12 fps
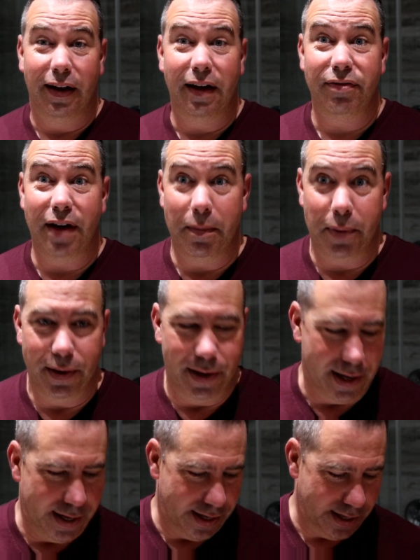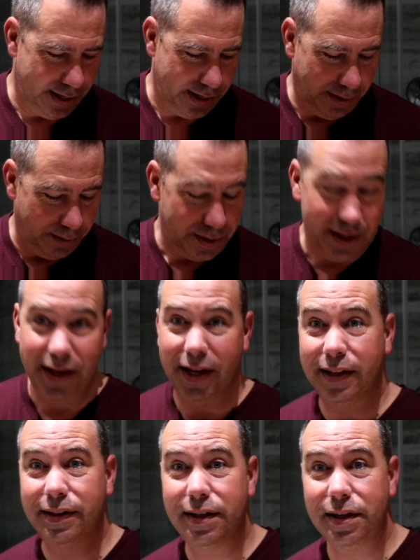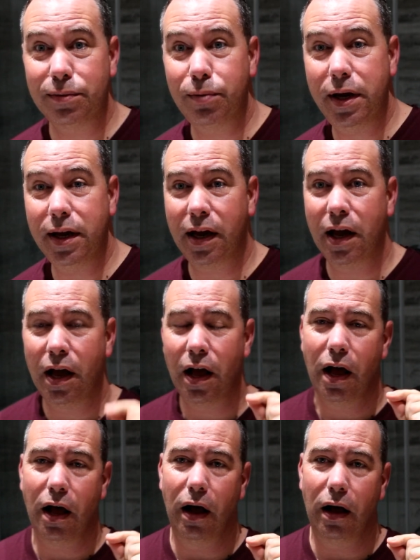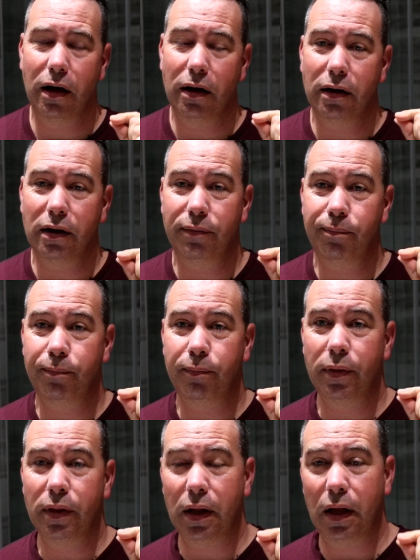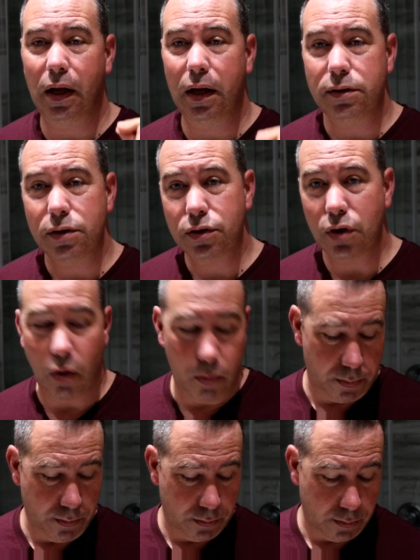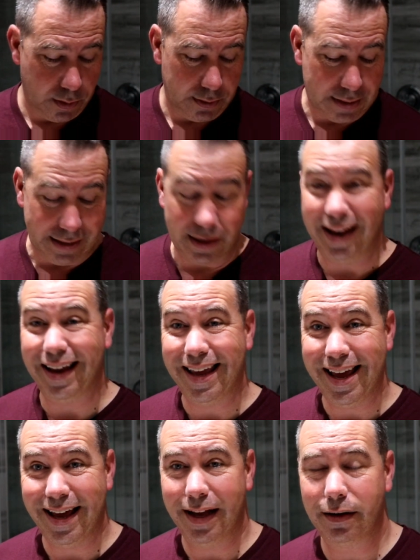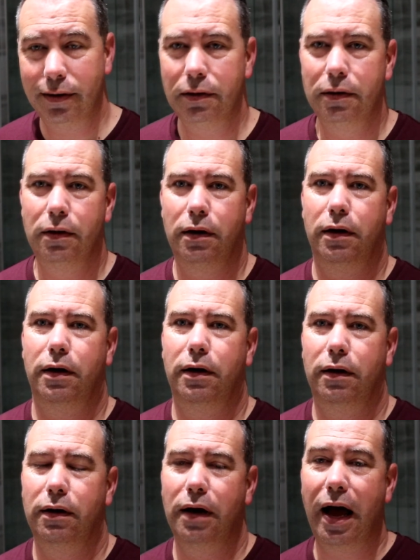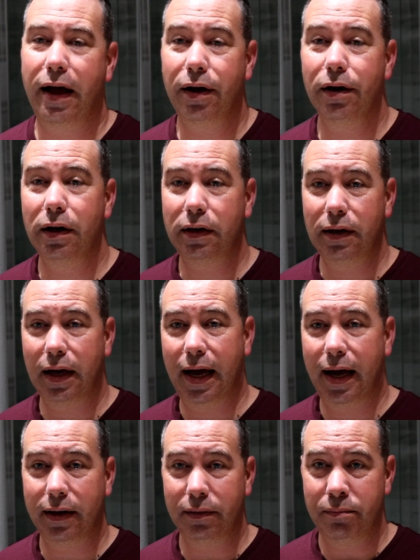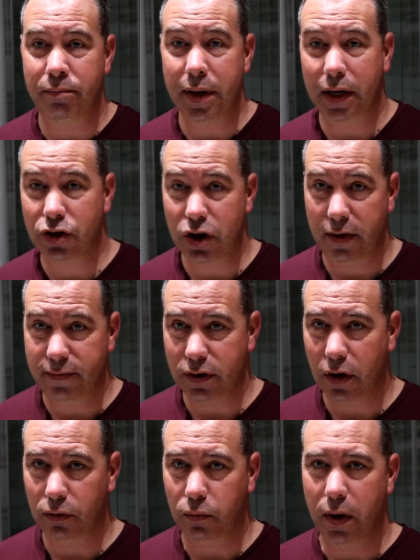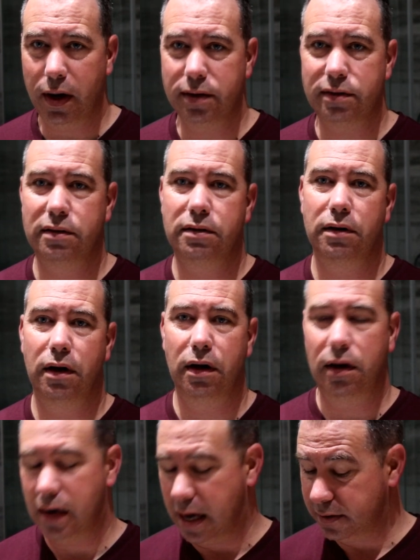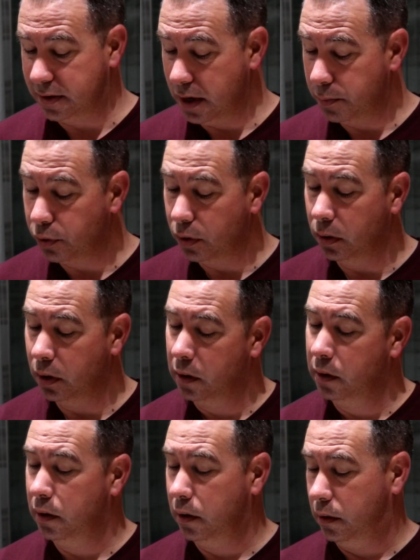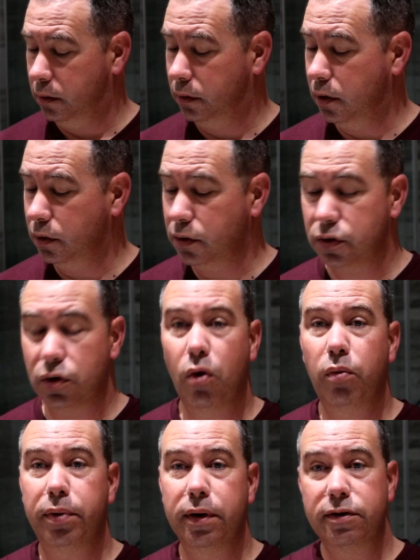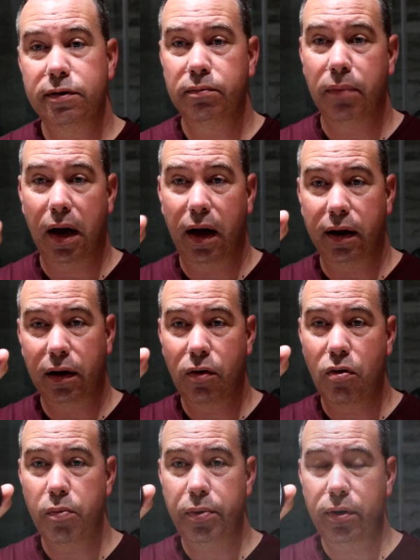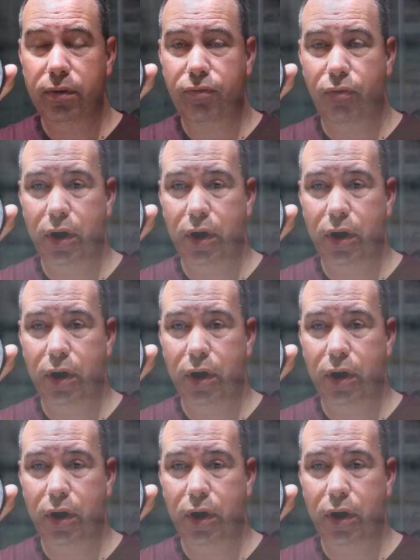life happened. Okay, this week, it's a soap that again I got at Big Shave Southwest last April. The soap is by Cooper and